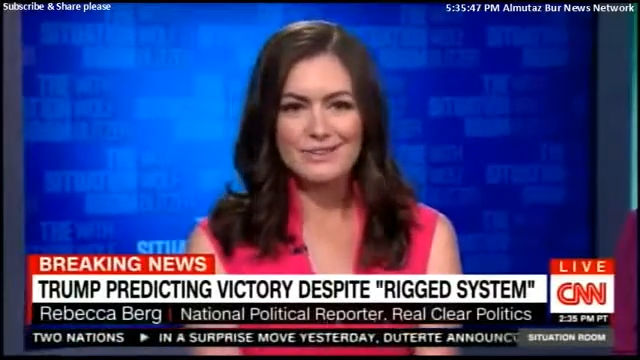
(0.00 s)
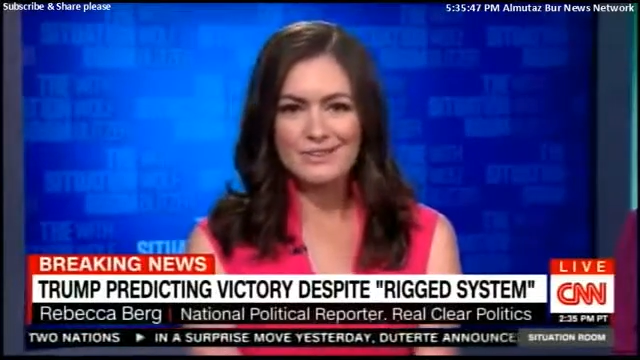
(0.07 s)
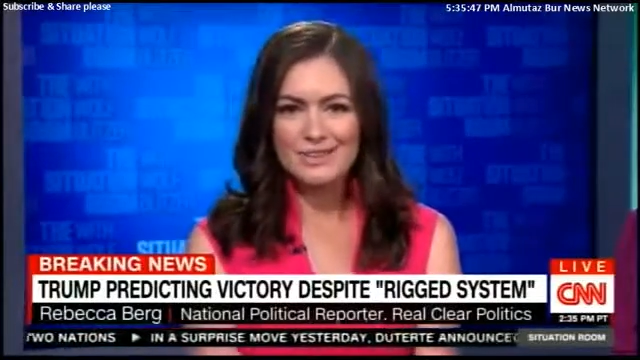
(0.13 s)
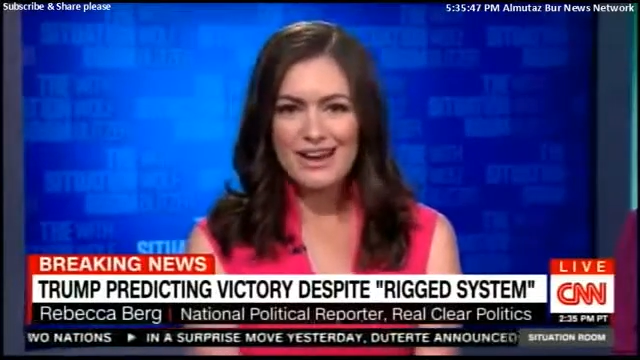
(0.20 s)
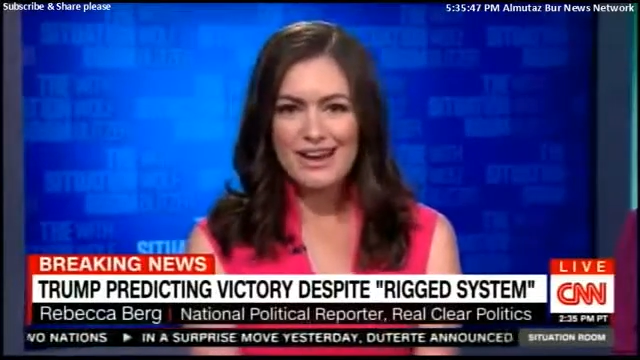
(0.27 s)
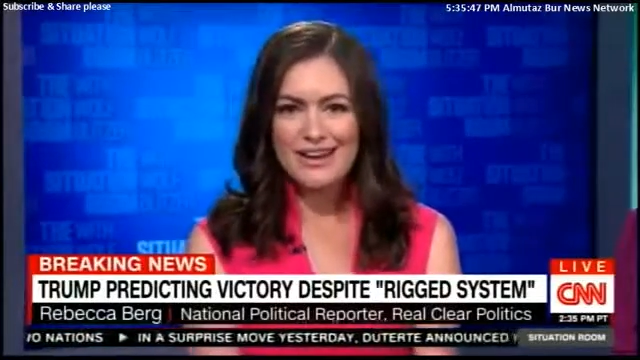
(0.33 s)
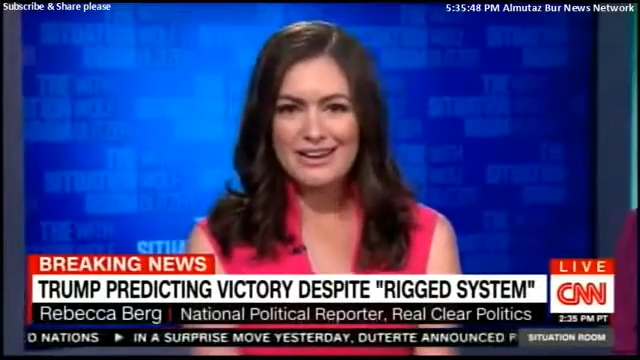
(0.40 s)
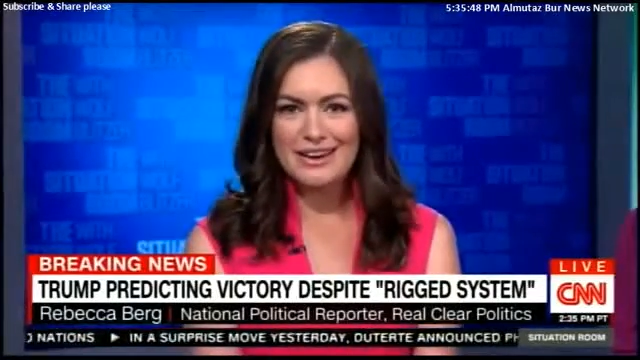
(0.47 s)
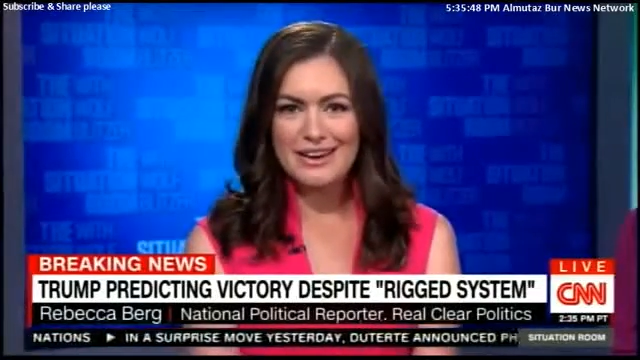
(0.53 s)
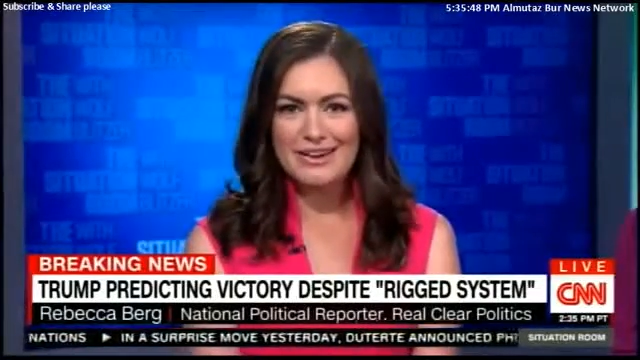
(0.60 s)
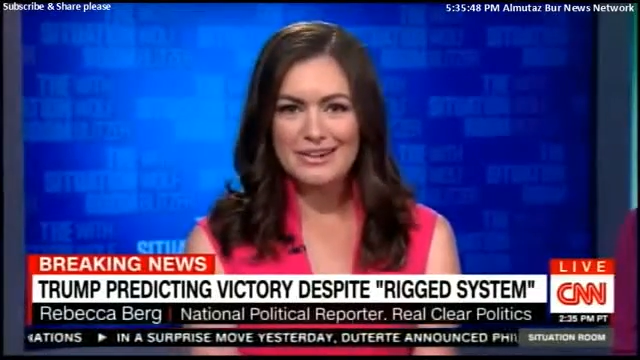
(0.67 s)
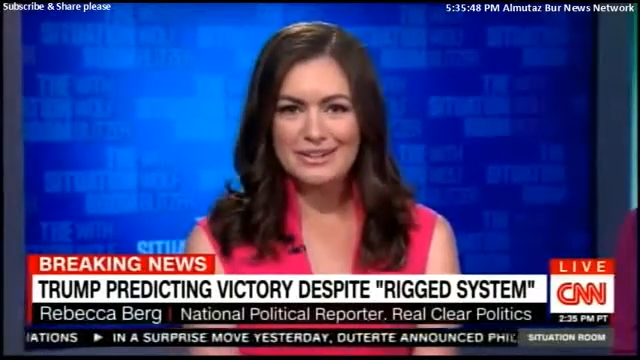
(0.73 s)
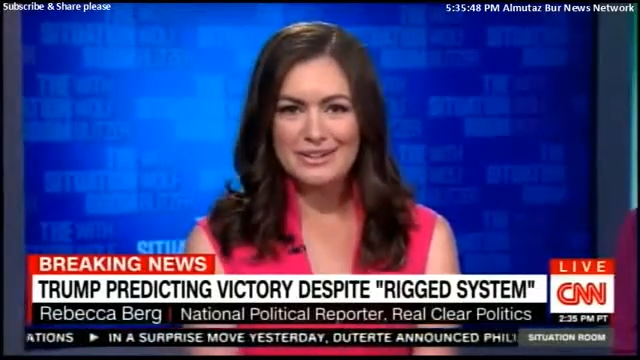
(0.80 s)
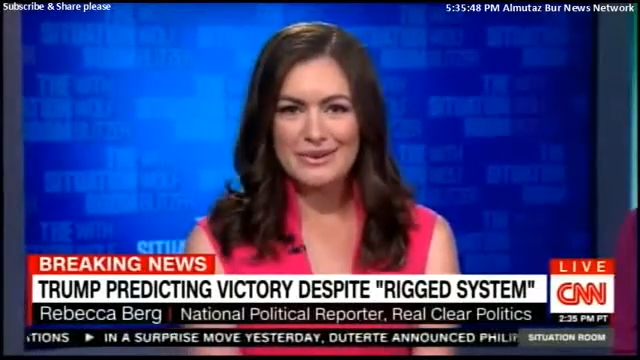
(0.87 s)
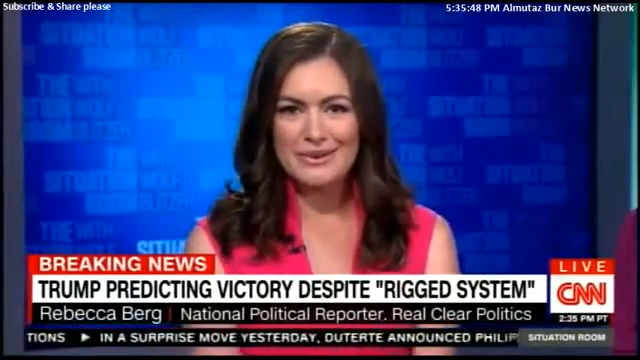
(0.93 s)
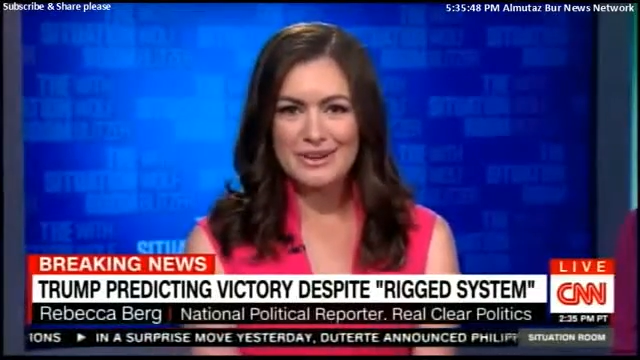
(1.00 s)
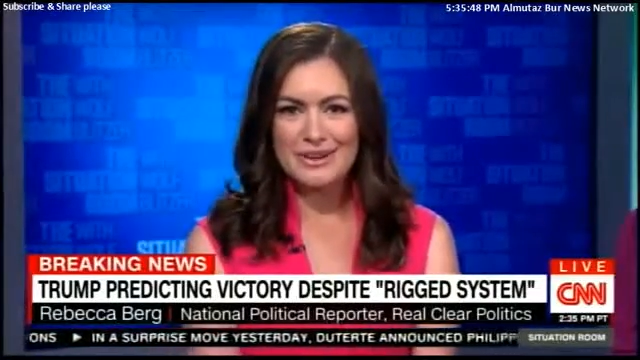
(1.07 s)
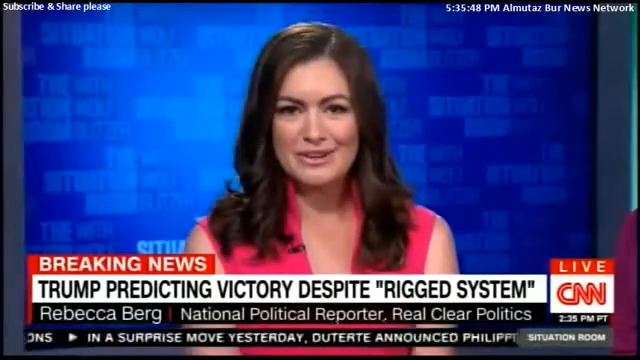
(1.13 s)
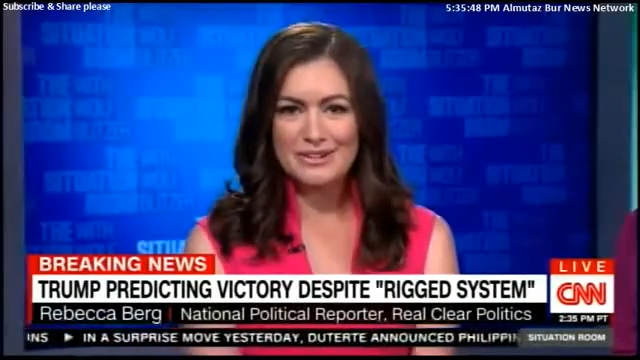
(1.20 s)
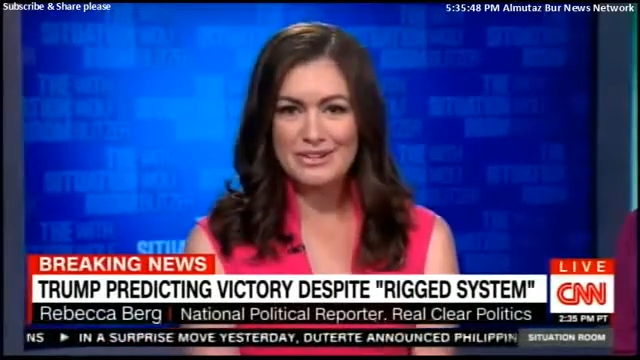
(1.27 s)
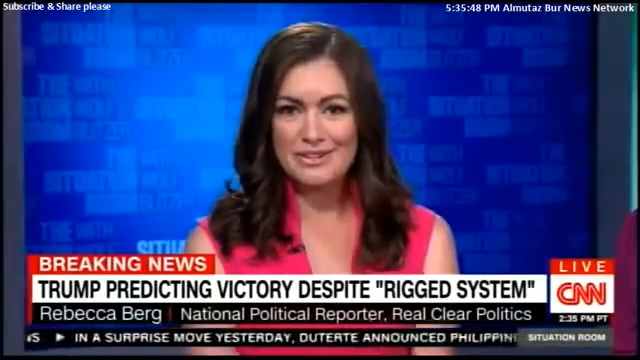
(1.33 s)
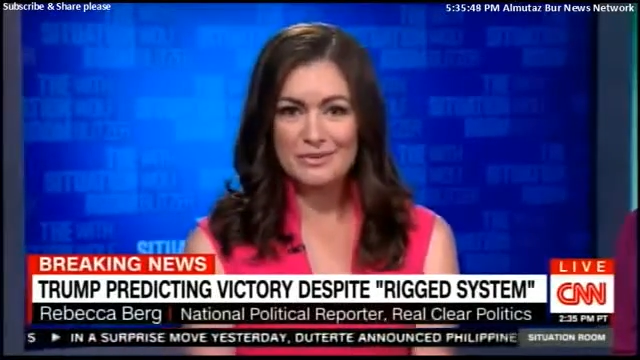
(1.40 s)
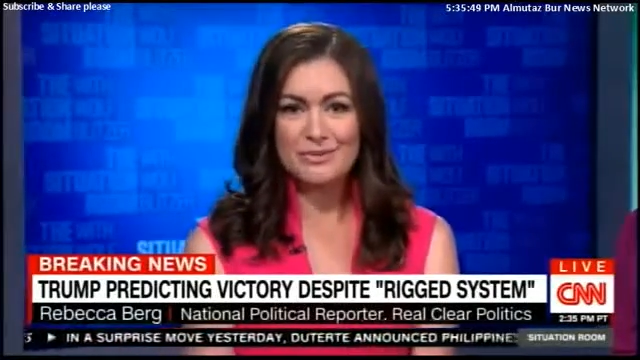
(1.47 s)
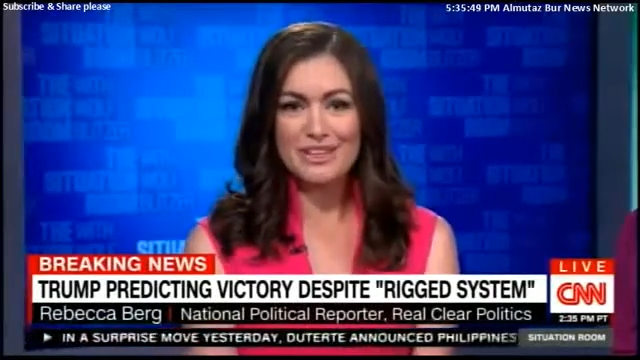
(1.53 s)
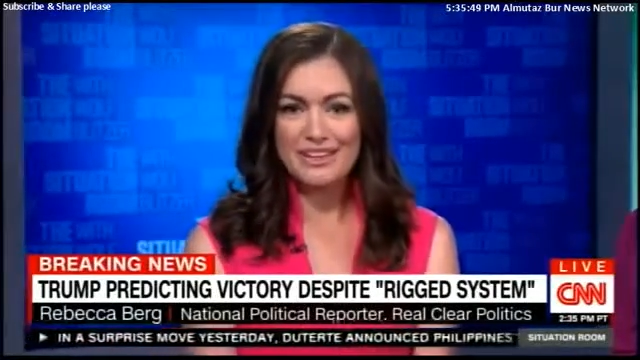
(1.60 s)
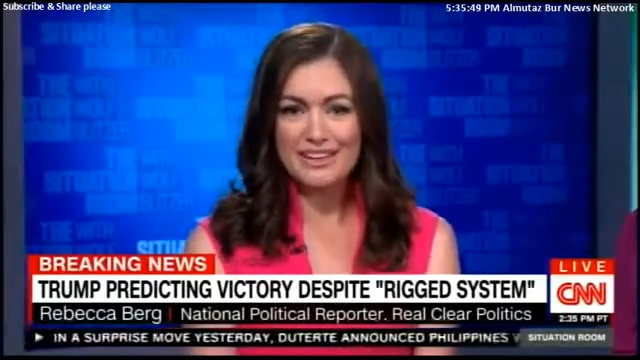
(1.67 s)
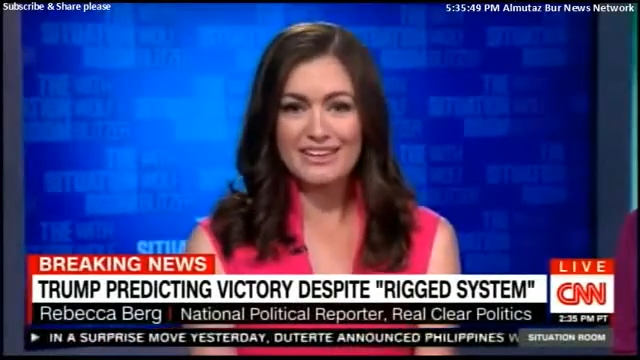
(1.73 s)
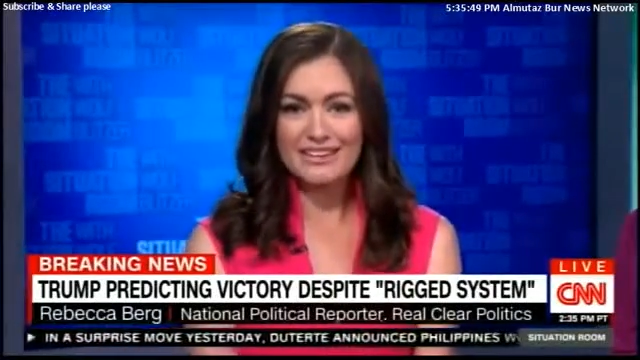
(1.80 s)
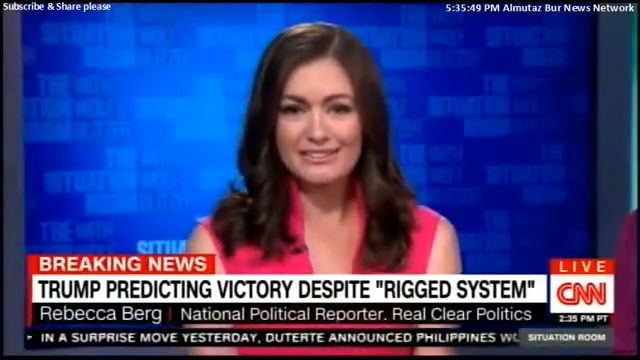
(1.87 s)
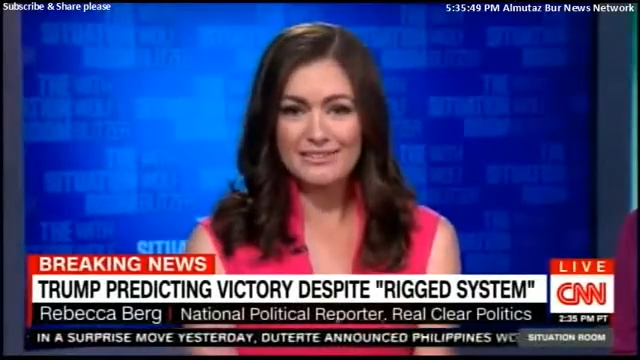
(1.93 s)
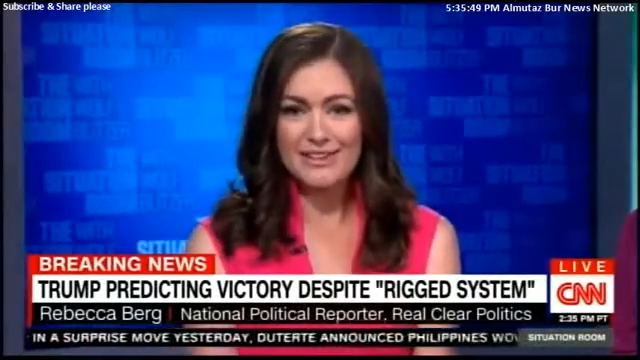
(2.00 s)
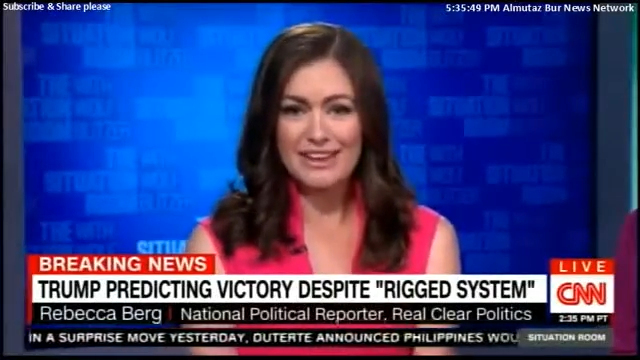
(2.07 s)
Utah and Arizona should really,